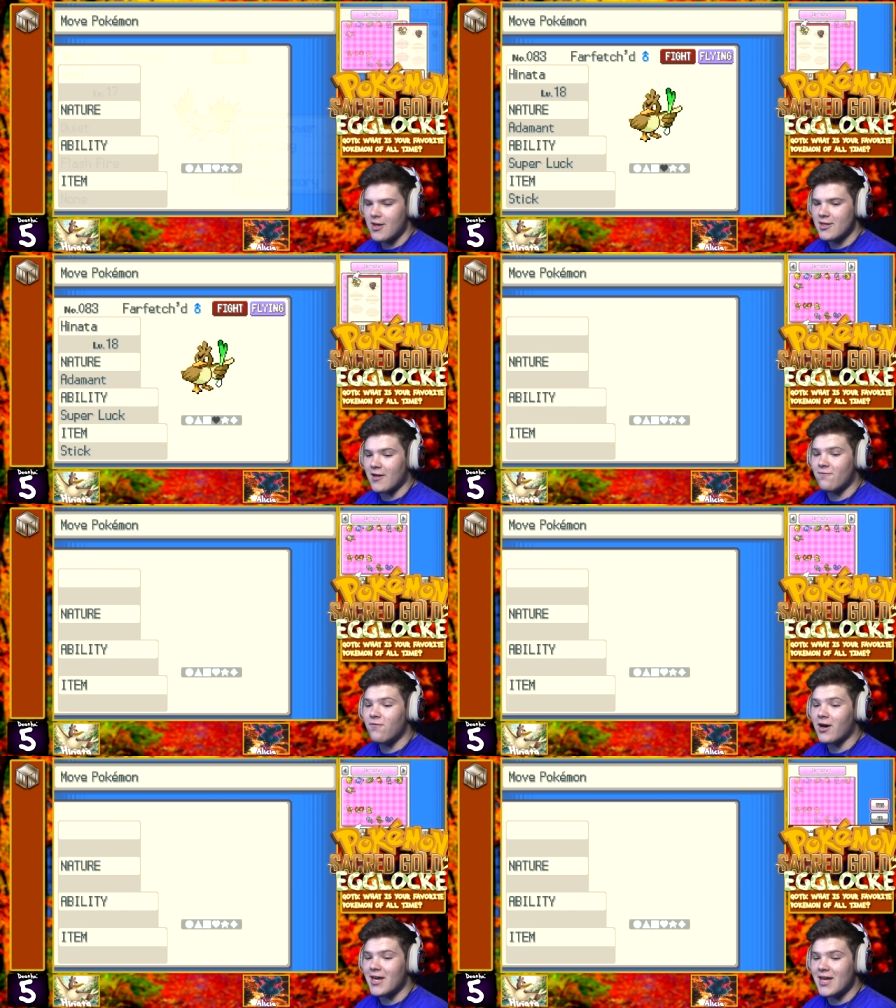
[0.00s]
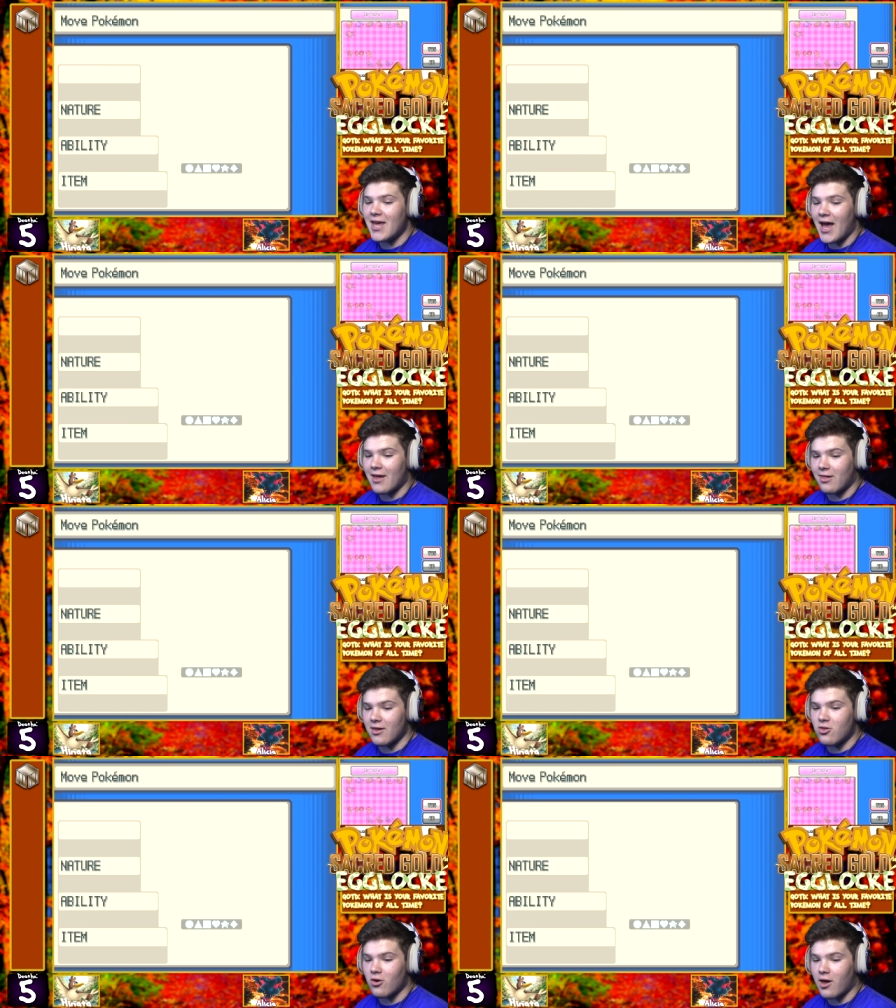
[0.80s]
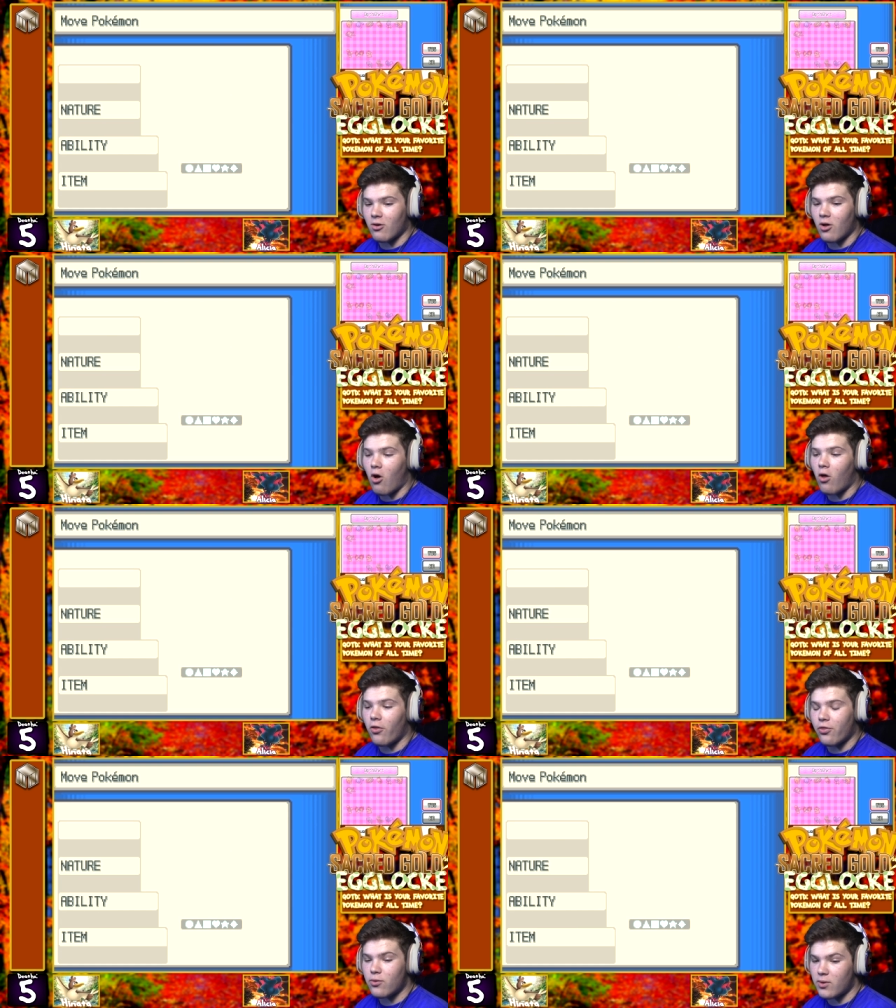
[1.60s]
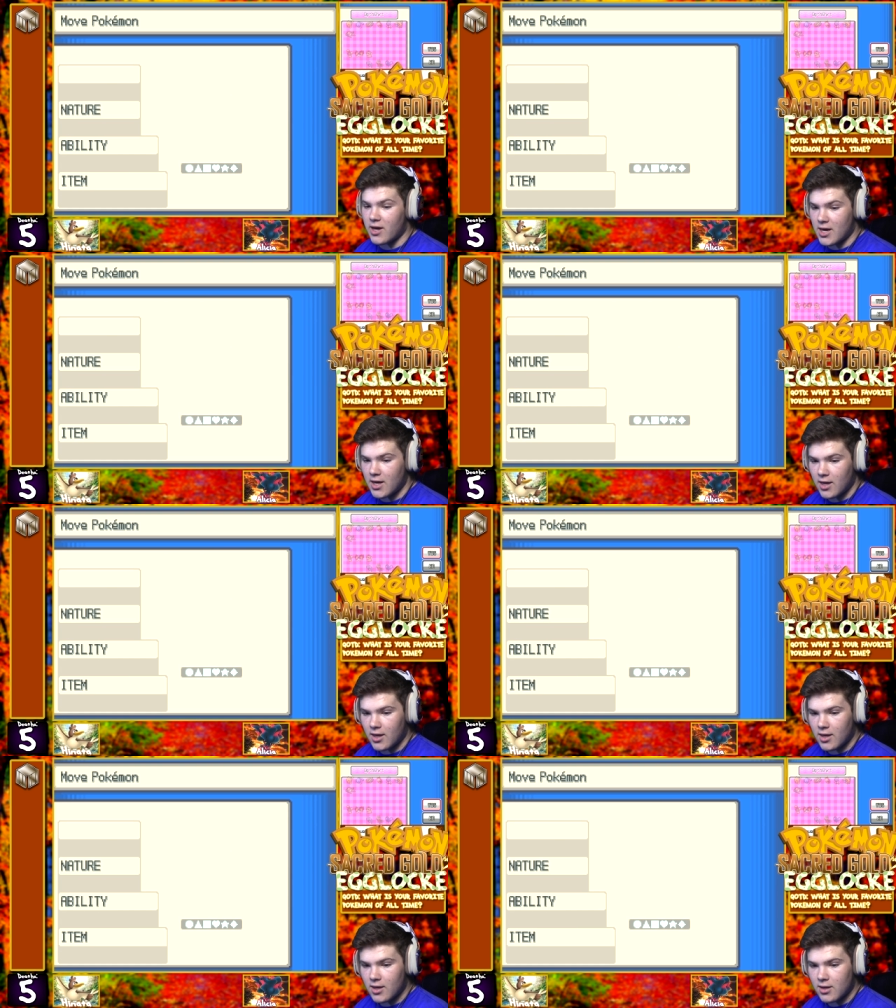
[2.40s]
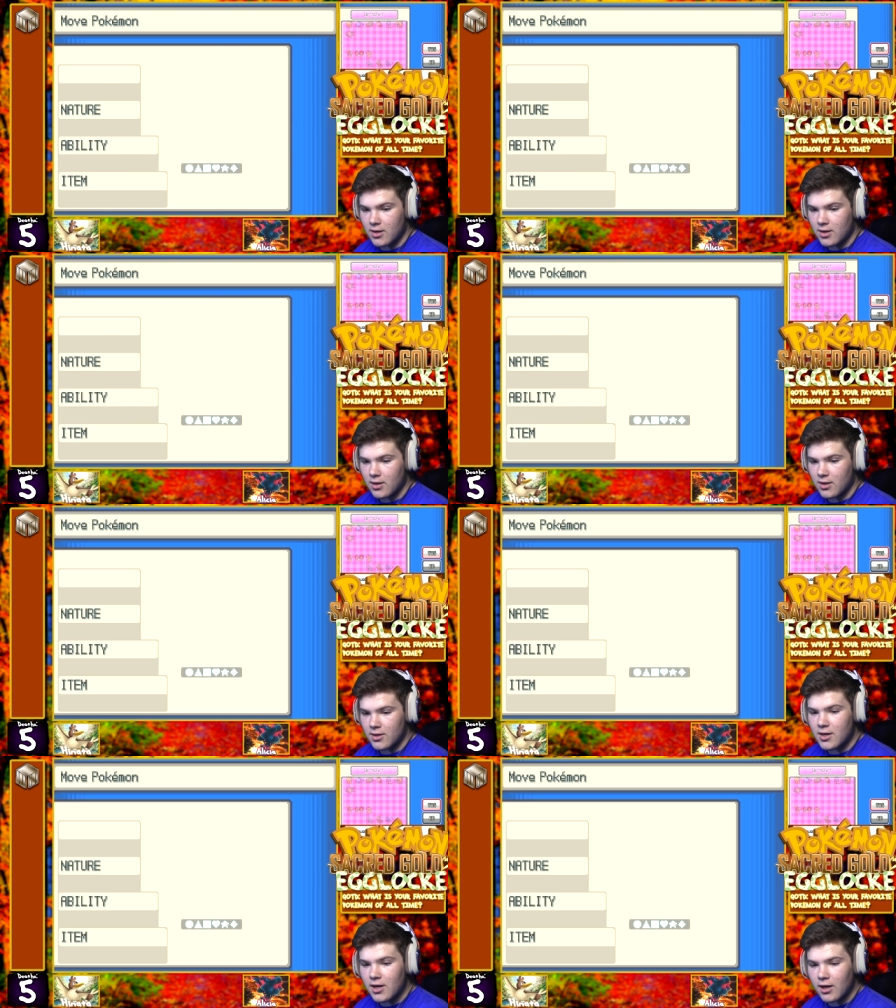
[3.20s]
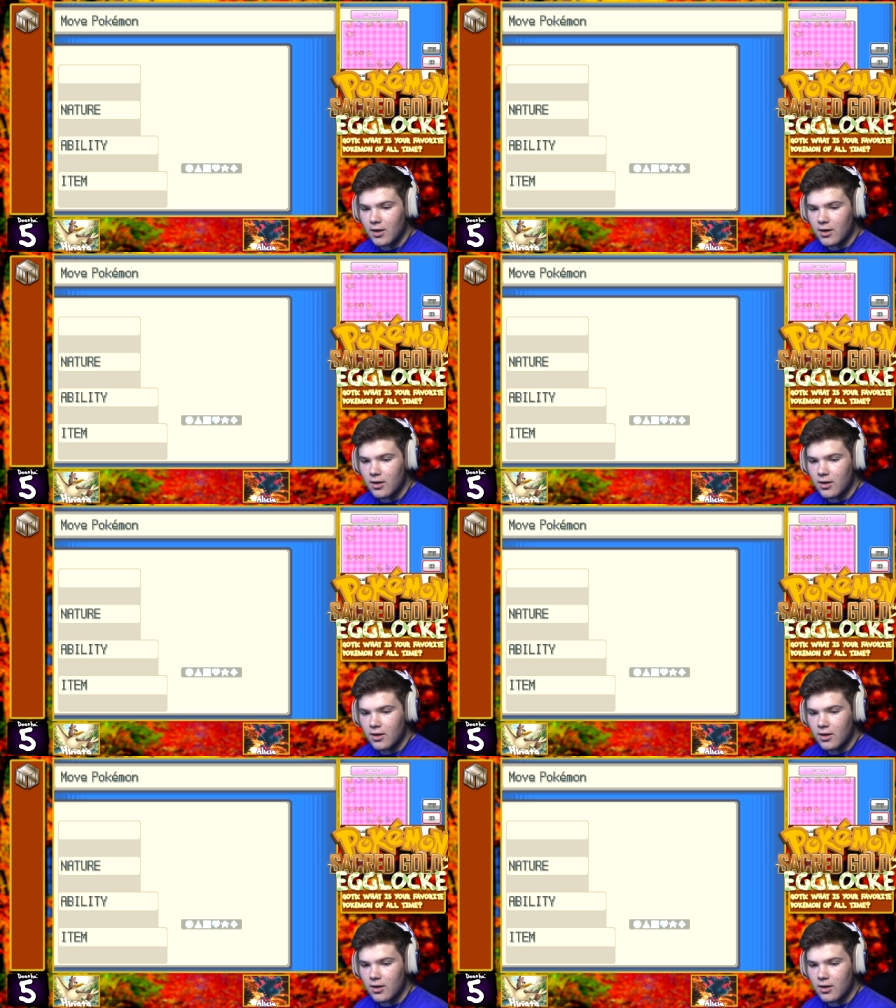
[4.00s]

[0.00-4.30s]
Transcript: That fucking Gastly took out all three. Didn't it?